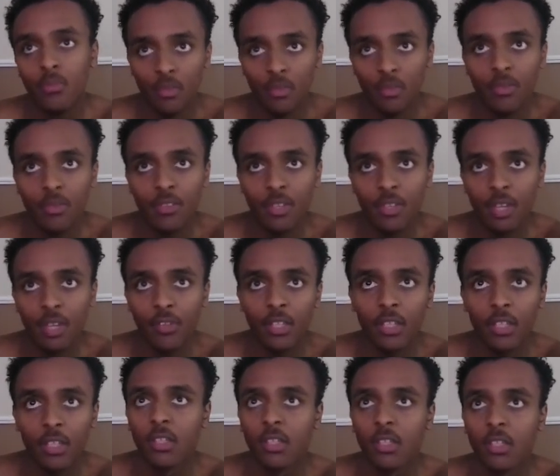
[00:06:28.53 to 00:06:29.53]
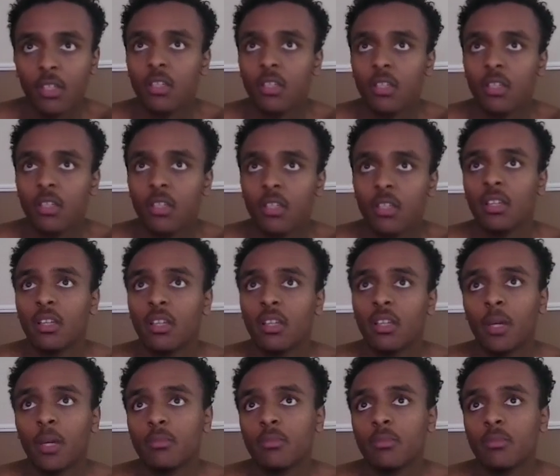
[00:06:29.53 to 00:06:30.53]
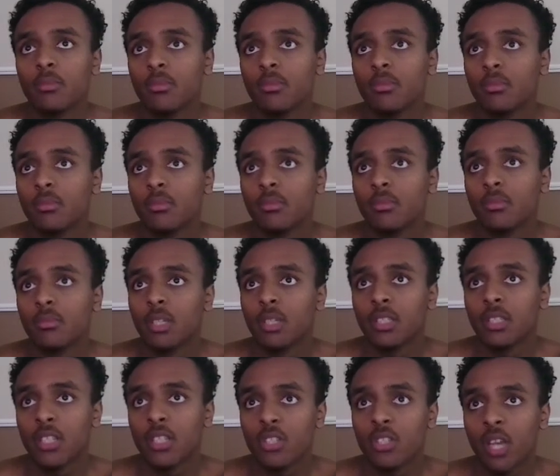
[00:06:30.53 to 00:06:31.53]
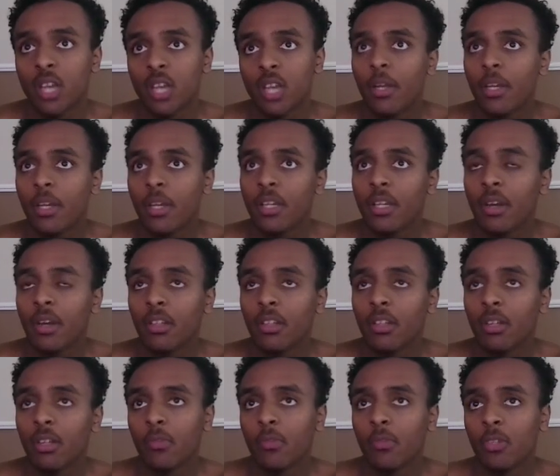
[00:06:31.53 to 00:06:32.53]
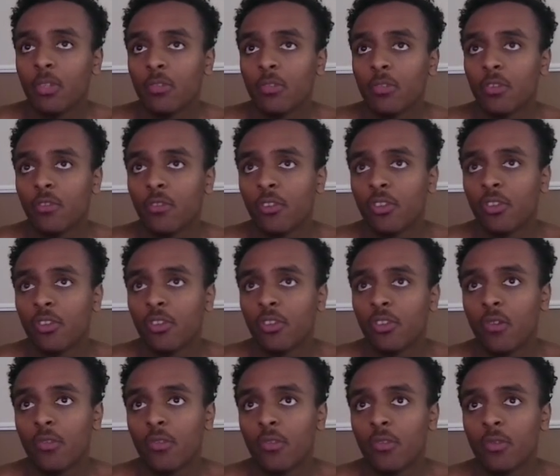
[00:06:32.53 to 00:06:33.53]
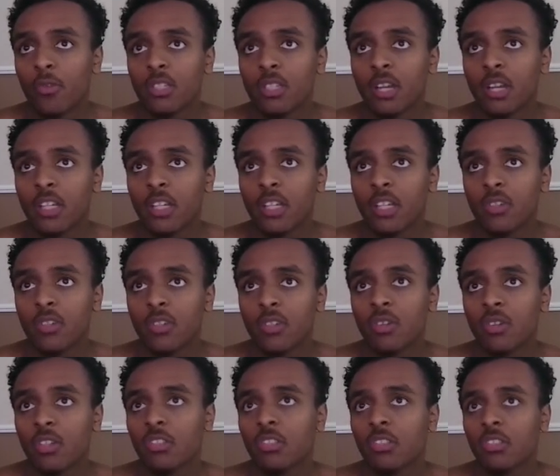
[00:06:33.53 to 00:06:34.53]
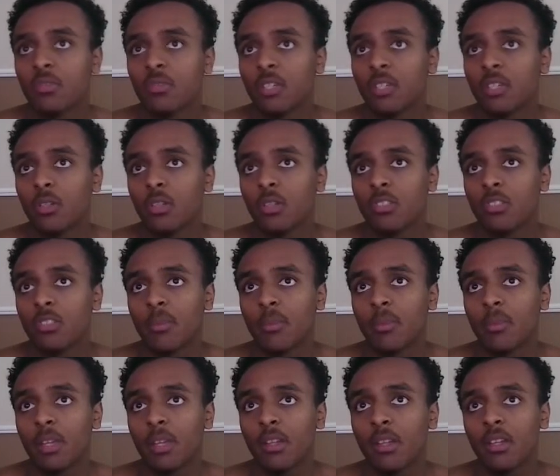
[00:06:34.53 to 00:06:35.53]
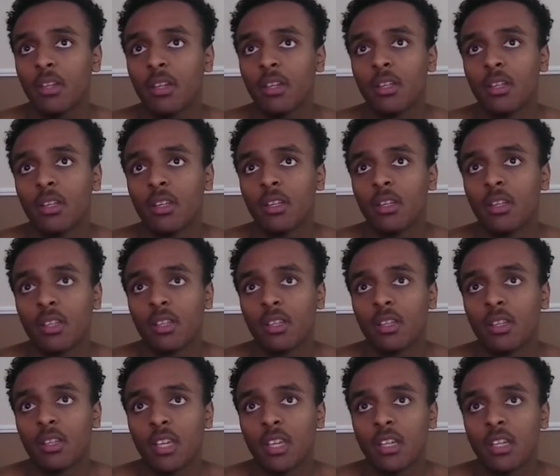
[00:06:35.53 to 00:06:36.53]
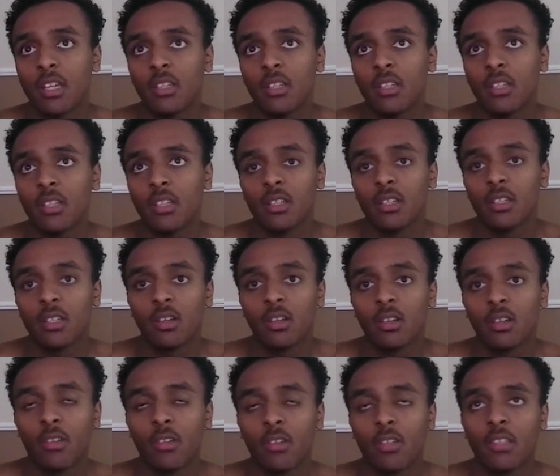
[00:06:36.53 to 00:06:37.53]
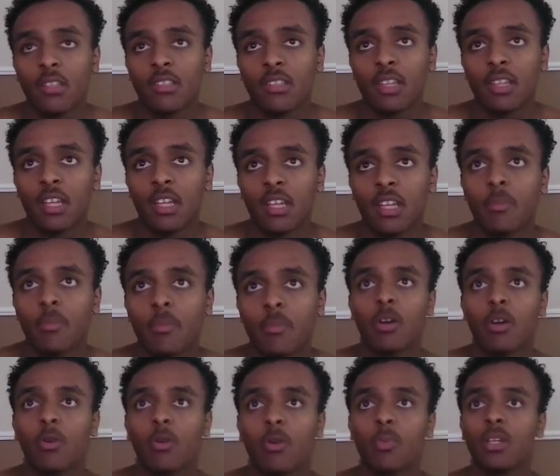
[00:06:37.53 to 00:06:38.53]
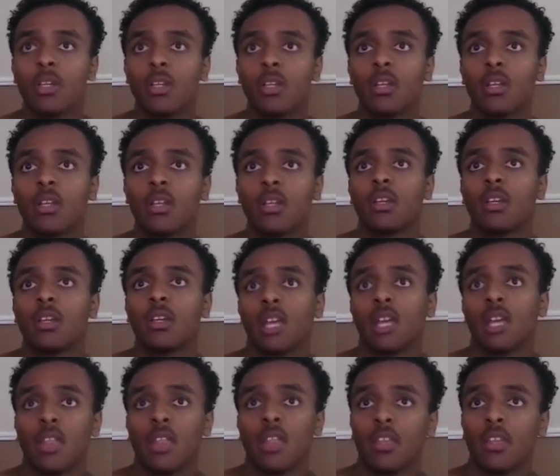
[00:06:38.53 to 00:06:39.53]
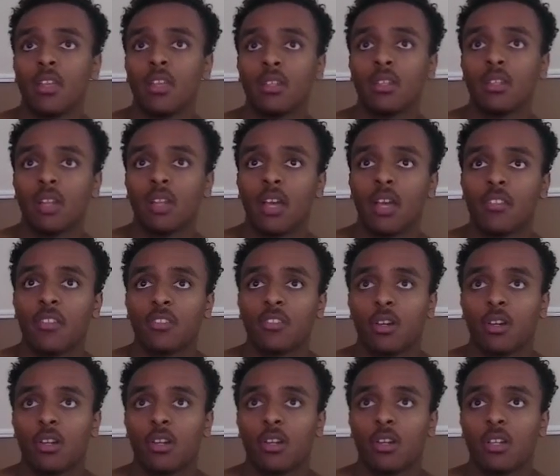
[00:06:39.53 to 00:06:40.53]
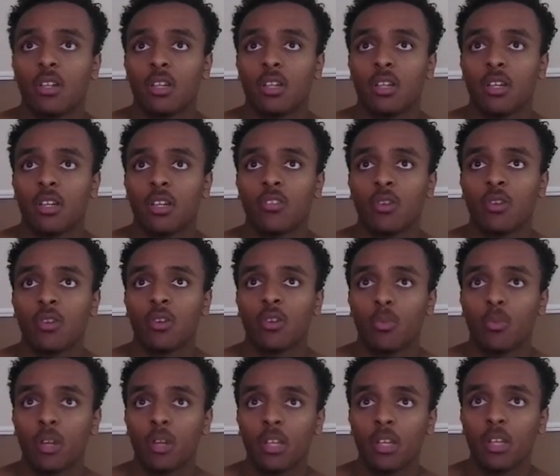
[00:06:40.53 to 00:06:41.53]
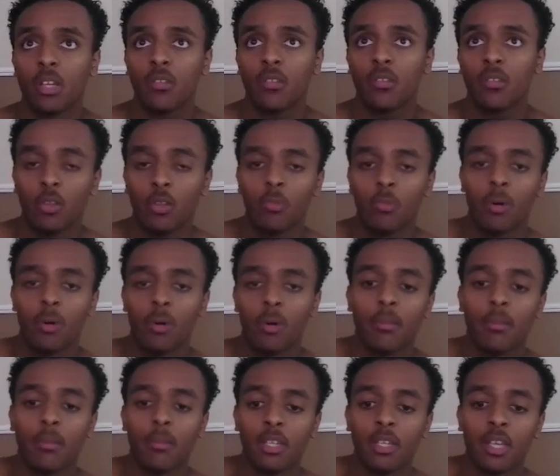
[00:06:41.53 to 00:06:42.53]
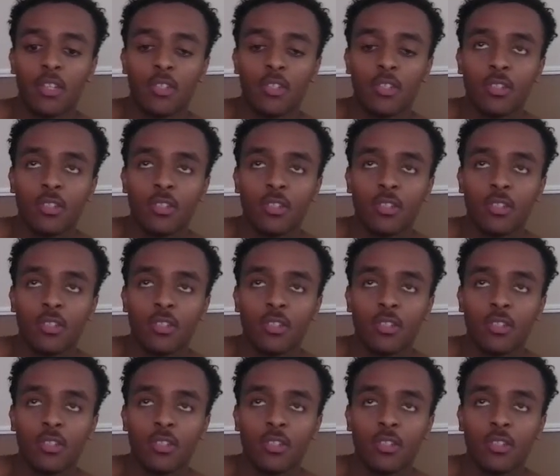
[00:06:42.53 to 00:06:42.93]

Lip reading: Definitely. But essentially, I waited out a little bit further for further confluence, and I saw these relative equal lows get taken around that 10 a.m. open. And then I saw an internal break followed by a mitigation